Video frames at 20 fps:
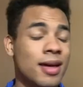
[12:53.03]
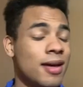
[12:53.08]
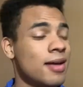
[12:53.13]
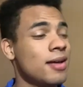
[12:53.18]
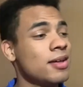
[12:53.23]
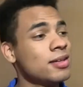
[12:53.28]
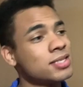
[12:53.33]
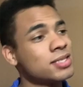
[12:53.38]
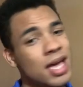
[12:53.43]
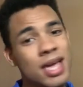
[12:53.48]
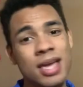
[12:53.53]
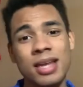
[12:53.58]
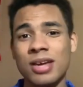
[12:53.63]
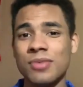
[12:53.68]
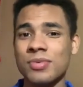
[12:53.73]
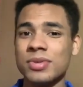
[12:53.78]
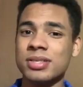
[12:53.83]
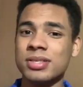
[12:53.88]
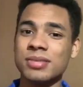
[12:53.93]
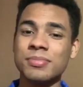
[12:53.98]
saying it
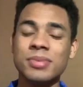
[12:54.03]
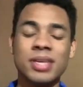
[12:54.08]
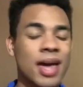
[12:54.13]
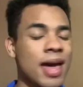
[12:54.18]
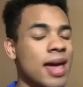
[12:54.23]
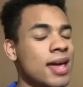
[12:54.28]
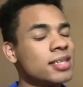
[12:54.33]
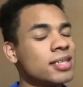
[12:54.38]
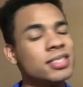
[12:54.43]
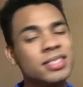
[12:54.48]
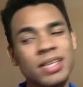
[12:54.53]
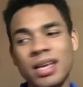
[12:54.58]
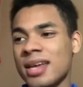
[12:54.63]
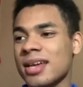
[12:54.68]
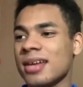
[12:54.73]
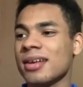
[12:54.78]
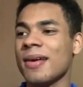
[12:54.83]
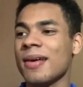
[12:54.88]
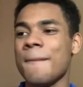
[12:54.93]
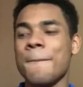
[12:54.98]
was some gang
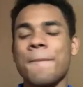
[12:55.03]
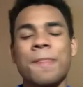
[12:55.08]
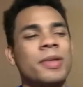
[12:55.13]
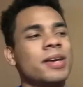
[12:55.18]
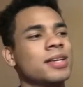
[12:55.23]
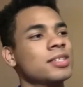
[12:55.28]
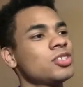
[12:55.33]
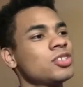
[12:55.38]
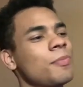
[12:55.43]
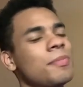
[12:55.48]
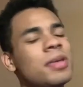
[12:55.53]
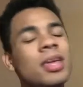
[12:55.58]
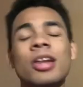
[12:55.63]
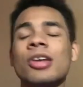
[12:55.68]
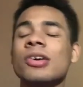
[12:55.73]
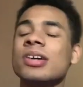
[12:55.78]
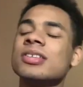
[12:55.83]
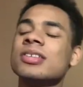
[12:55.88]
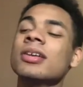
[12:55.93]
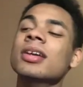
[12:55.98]
shit. And so me and
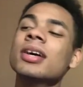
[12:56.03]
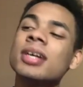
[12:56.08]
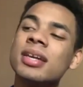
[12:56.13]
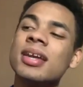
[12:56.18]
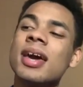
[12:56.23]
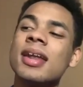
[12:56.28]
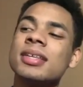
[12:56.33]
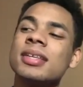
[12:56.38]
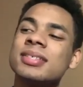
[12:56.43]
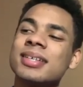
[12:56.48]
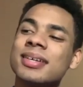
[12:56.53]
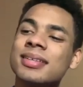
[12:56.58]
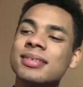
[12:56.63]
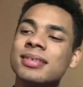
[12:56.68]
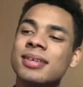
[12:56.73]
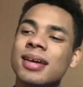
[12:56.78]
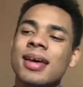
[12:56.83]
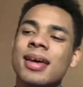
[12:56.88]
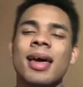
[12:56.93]
Lorenzo looking at each other.